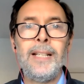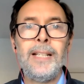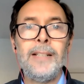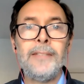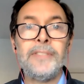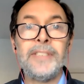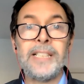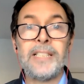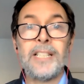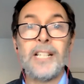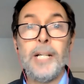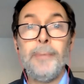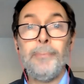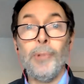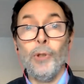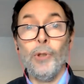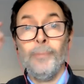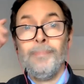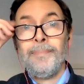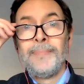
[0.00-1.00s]
For
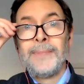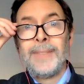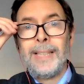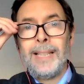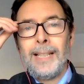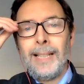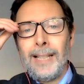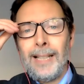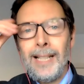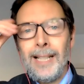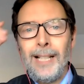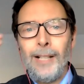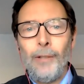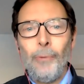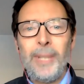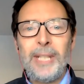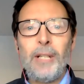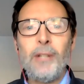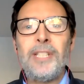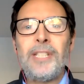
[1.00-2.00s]
example,
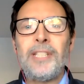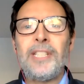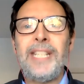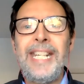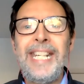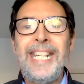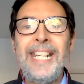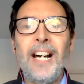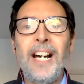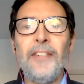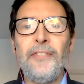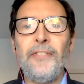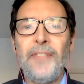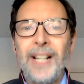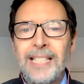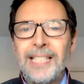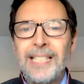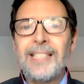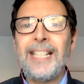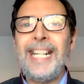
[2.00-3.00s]
we could see a
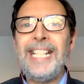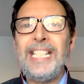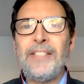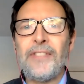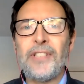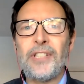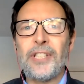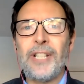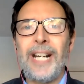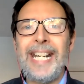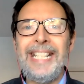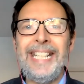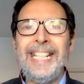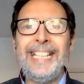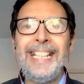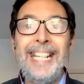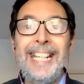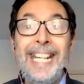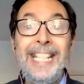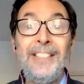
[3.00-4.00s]
first stage of
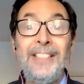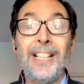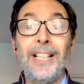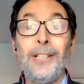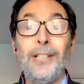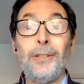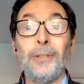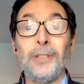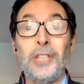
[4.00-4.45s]
training in the local